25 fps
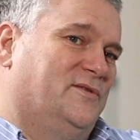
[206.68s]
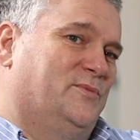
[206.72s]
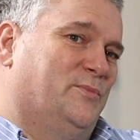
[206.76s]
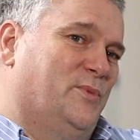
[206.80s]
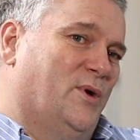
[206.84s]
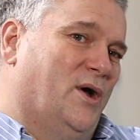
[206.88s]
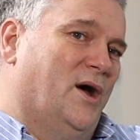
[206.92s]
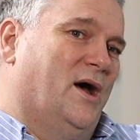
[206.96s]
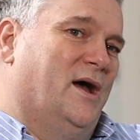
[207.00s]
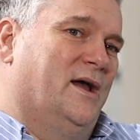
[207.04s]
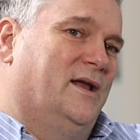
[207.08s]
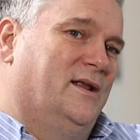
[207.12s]

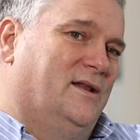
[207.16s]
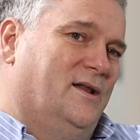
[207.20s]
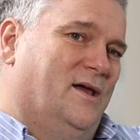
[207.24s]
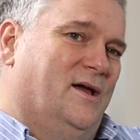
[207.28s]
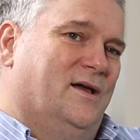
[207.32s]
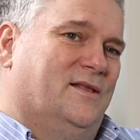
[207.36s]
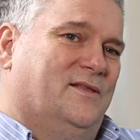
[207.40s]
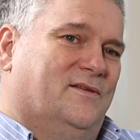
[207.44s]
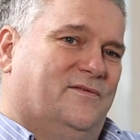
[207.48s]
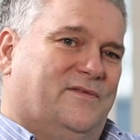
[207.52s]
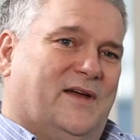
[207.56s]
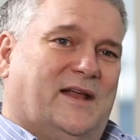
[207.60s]
by,
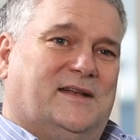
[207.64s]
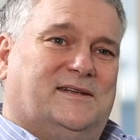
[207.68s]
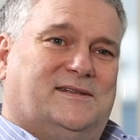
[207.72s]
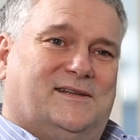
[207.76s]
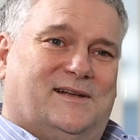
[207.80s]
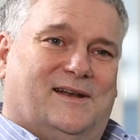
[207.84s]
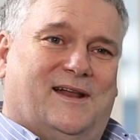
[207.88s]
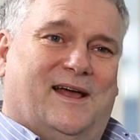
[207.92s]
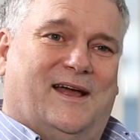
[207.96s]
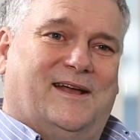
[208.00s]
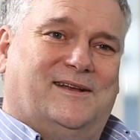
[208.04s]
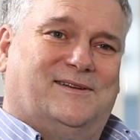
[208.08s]
like the
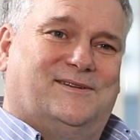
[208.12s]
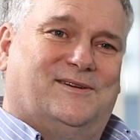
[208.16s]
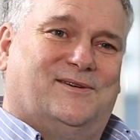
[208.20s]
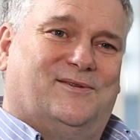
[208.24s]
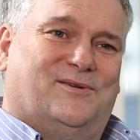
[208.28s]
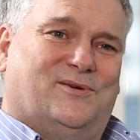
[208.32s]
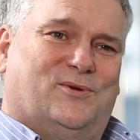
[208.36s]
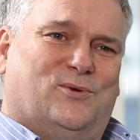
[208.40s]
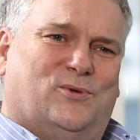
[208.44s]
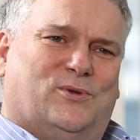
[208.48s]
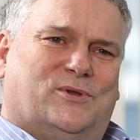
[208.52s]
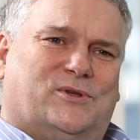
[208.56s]

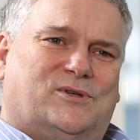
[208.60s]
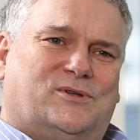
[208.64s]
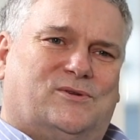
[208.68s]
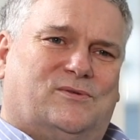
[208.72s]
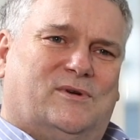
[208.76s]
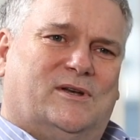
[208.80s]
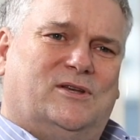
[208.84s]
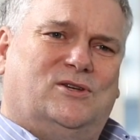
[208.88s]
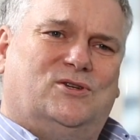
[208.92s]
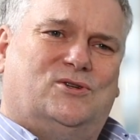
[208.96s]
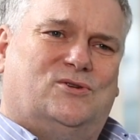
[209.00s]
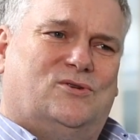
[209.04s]
ventilator and all the
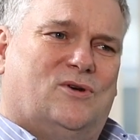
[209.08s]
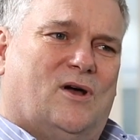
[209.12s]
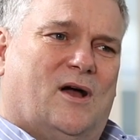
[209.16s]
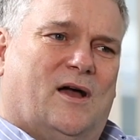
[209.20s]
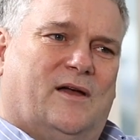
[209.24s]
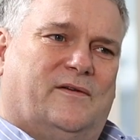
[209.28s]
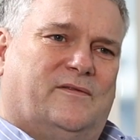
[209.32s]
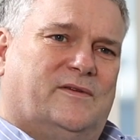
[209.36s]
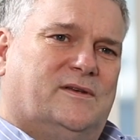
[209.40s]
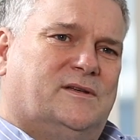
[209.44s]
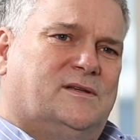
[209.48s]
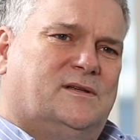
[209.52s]
syringe
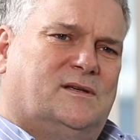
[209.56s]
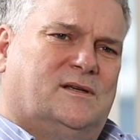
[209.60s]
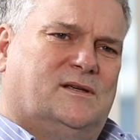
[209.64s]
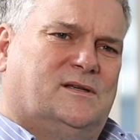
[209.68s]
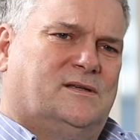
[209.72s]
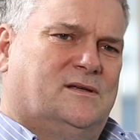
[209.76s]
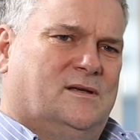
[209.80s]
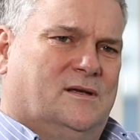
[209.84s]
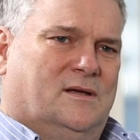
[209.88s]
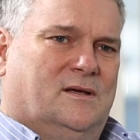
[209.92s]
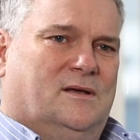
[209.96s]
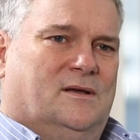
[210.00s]
drivers,
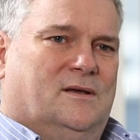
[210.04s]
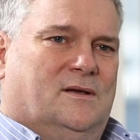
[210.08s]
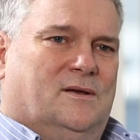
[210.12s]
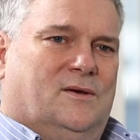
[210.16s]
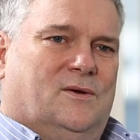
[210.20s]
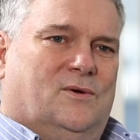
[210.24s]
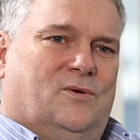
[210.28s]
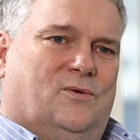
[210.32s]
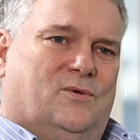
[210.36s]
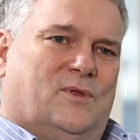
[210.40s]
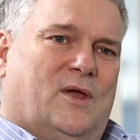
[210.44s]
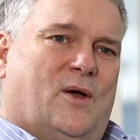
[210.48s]
because
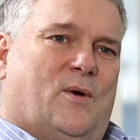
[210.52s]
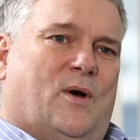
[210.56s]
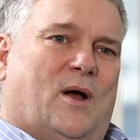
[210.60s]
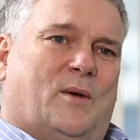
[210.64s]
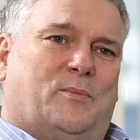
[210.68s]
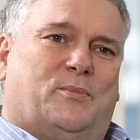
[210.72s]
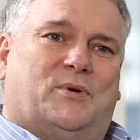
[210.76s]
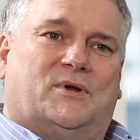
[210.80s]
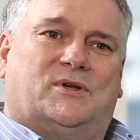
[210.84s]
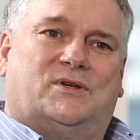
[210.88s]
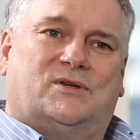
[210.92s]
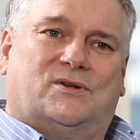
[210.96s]
although I
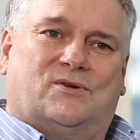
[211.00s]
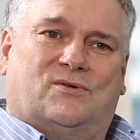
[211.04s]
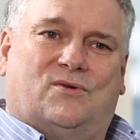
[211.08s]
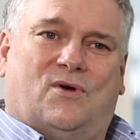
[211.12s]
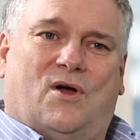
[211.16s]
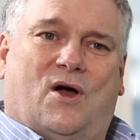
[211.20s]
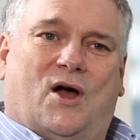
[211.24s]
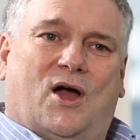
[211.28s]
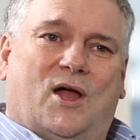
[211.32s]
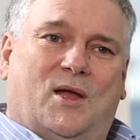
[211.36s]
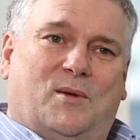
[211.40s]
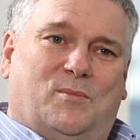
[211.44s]

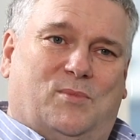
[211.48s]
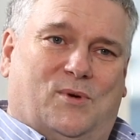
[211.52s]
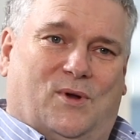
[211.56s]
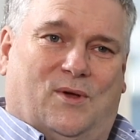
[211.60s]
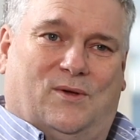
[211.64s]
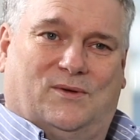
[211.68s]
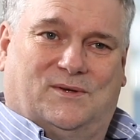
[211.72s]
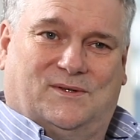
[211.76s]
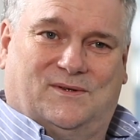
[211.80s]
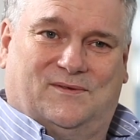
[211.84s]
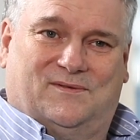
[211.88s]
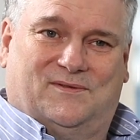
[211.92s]
prescribe
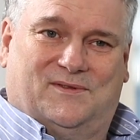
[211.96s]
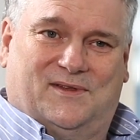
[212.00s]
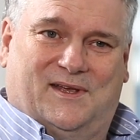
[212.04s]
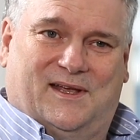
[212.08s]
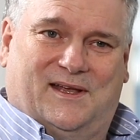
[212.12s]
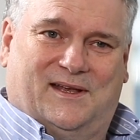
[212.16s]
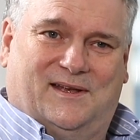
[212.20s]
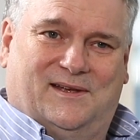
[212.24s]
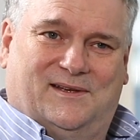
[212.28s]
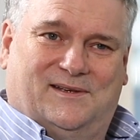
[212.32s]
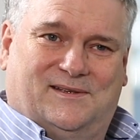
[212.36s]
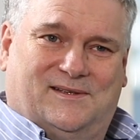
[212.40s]
lots of
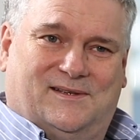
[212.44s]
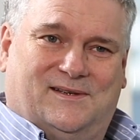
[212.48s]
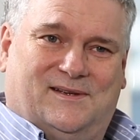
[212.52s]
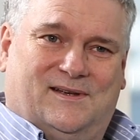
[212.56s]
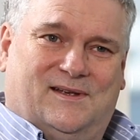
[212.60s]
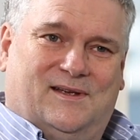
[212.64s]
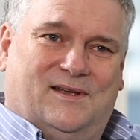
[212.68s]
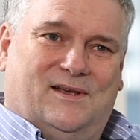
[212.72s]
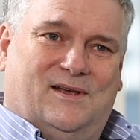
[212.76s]
things,